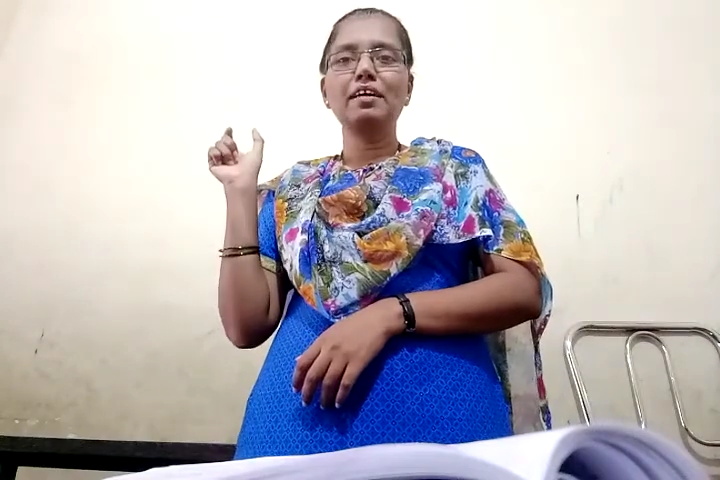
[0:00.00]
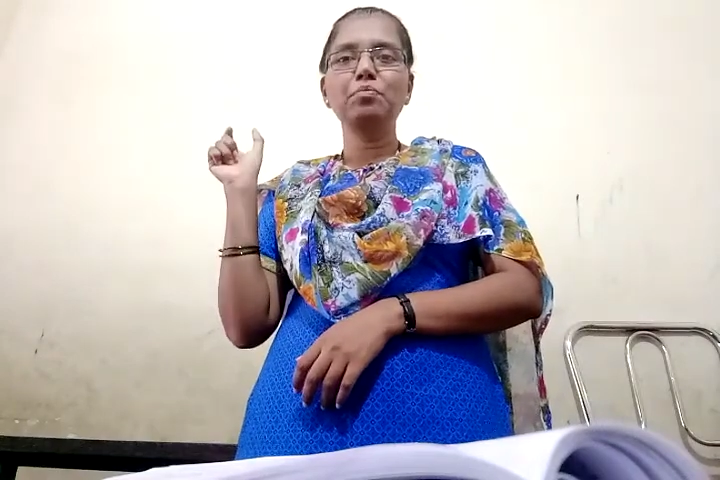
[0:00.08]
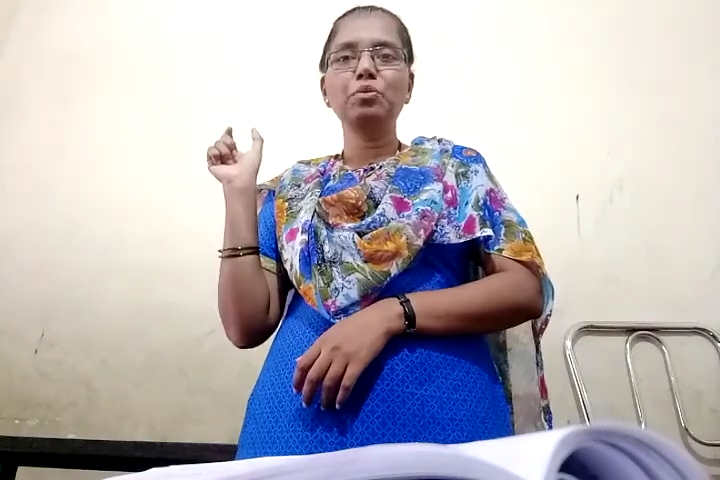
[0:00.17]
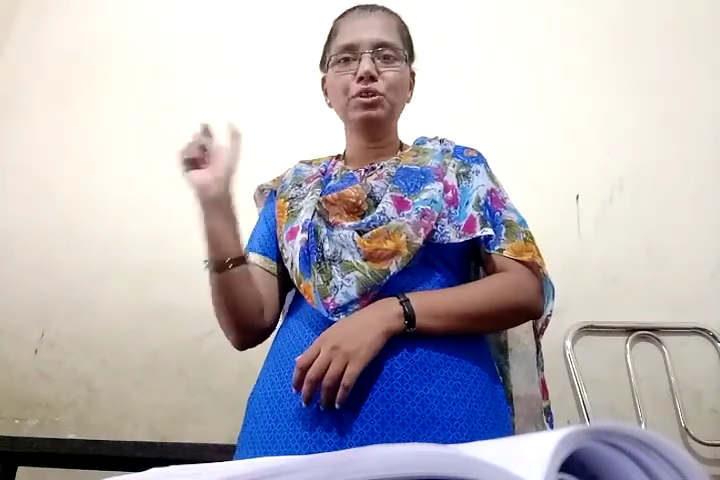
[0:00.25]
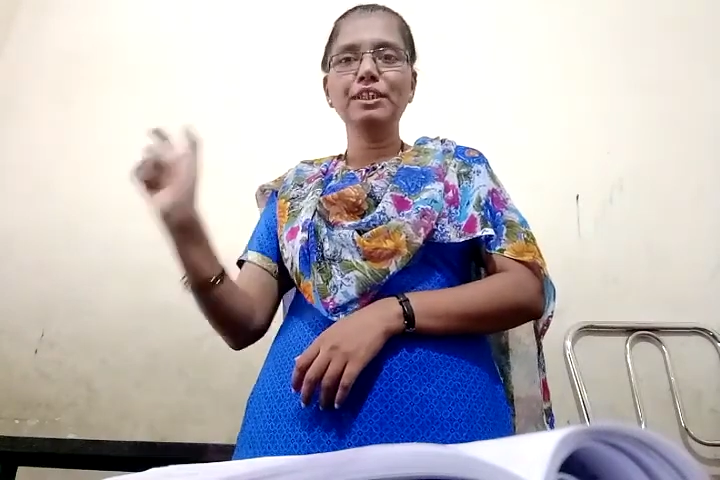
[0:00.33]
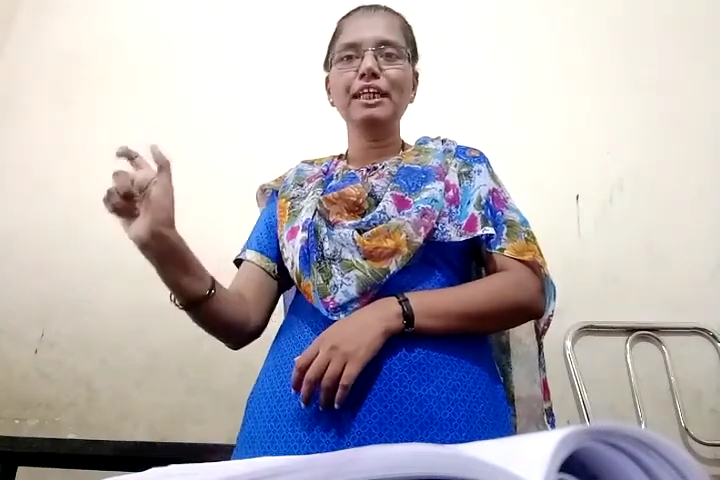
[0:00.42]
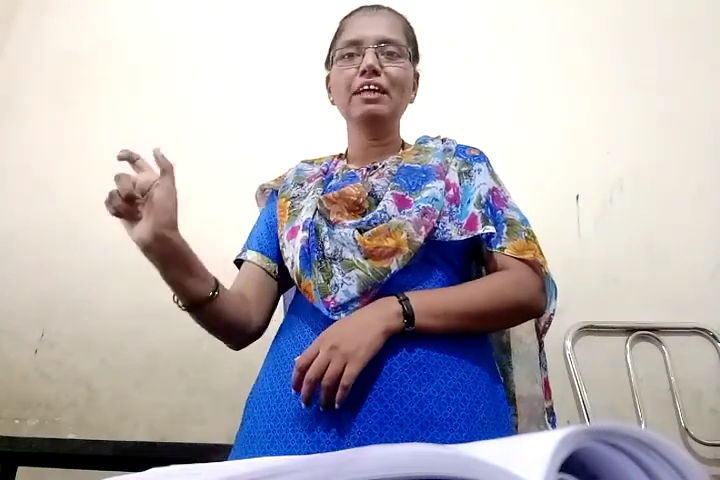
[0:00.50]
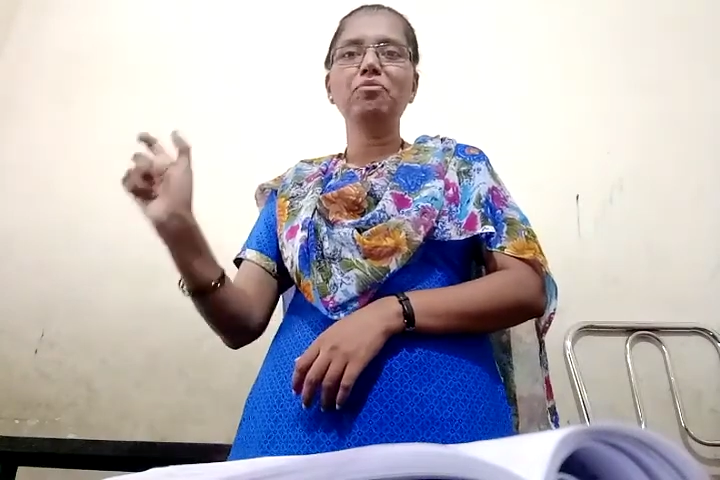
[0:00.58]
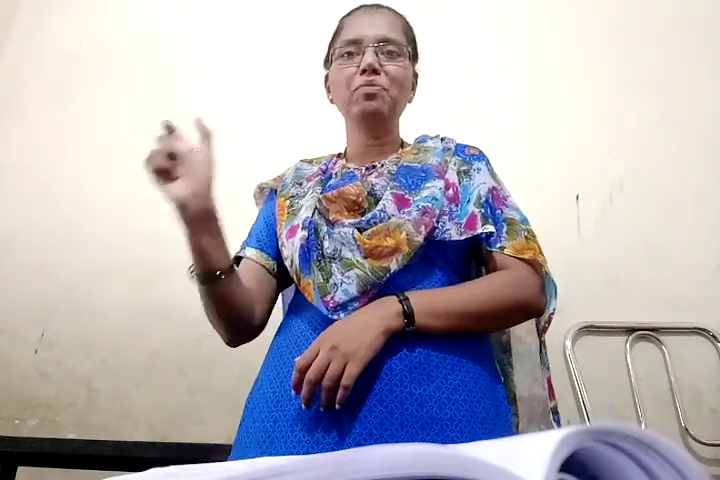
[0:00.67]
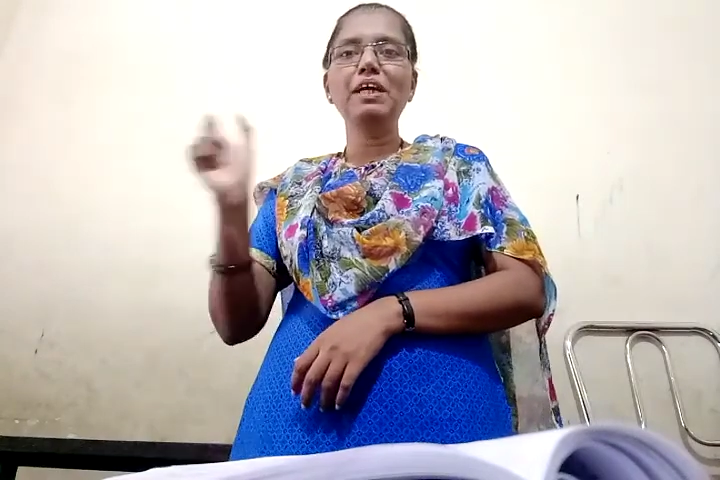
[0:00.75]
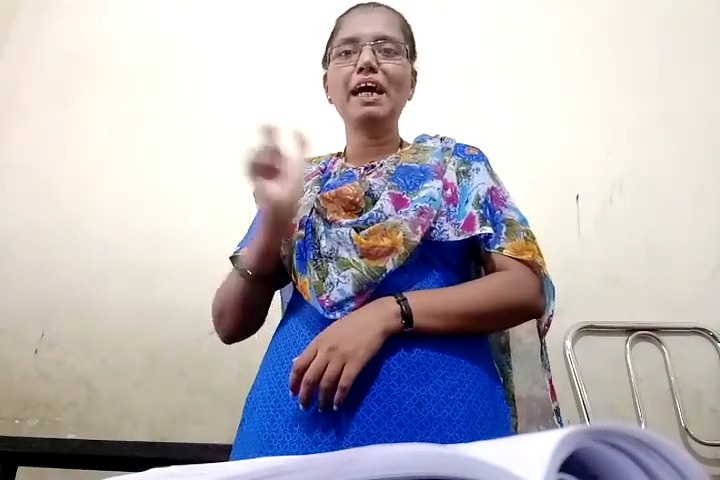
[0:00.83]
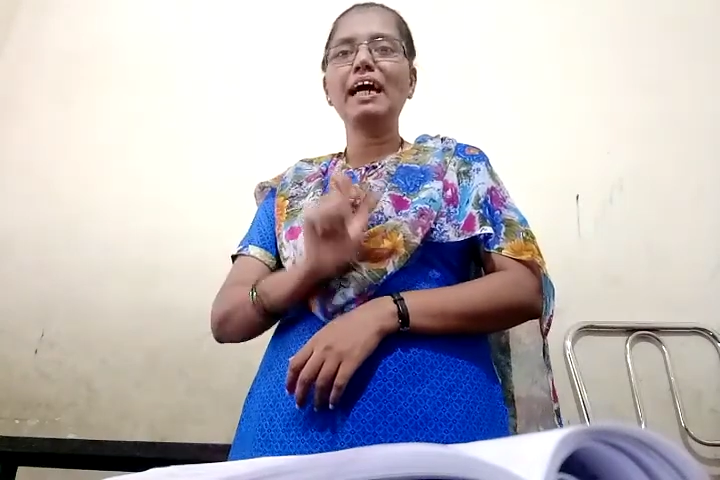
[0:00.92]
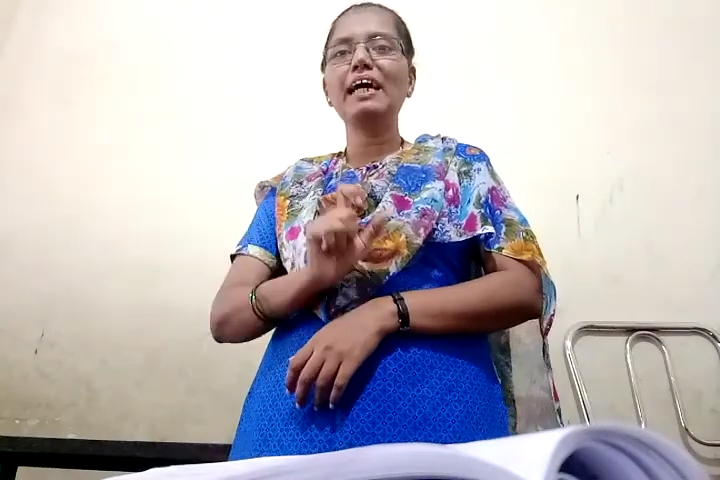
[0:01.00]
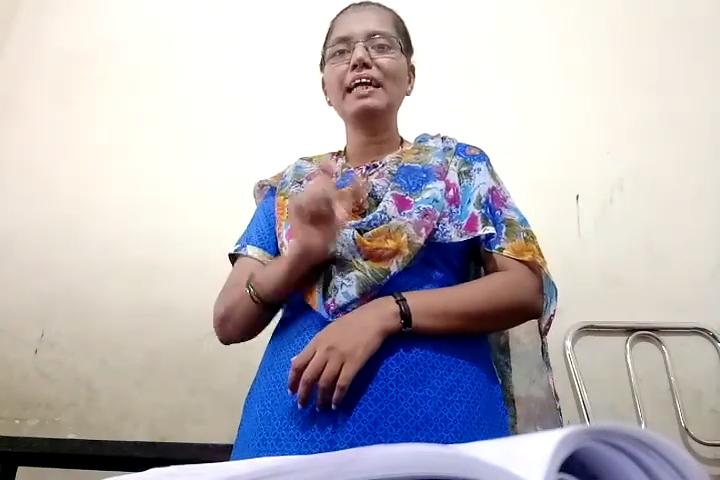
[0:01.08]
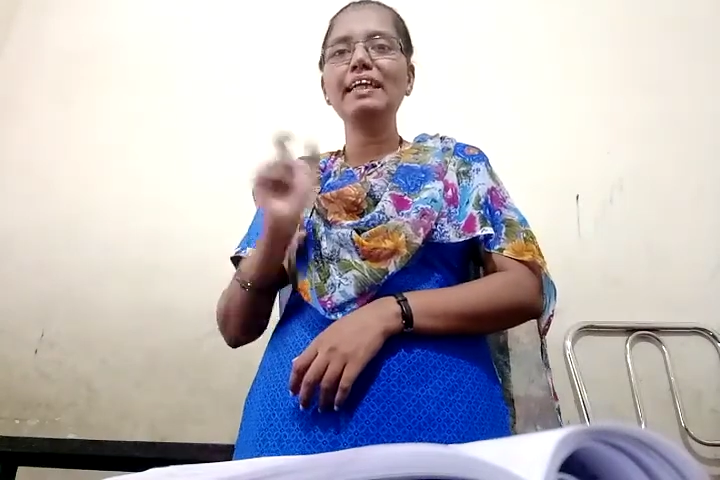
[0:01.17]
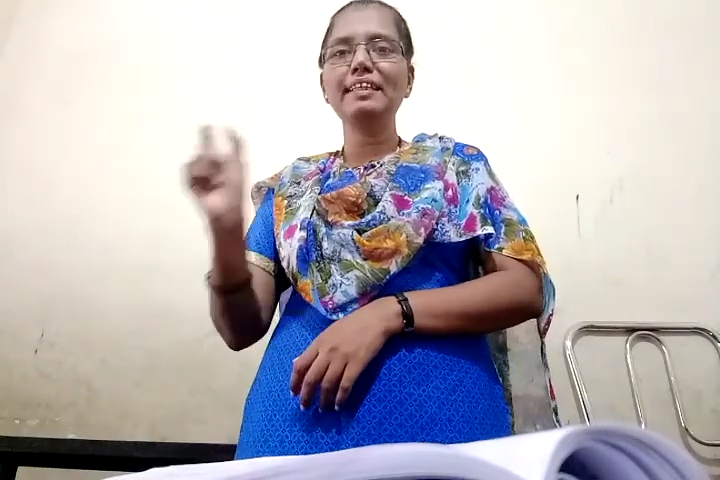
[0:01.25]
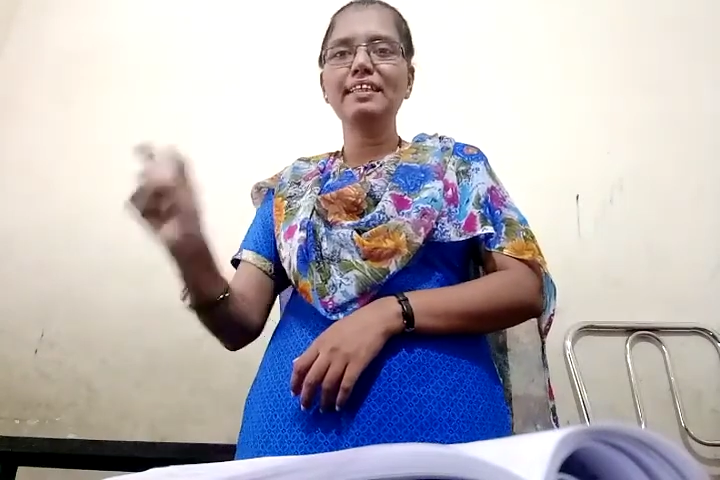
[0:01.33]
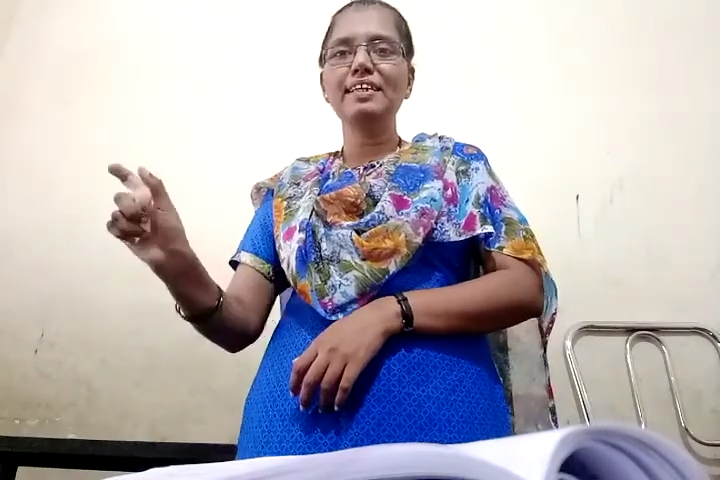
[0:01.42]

motive behind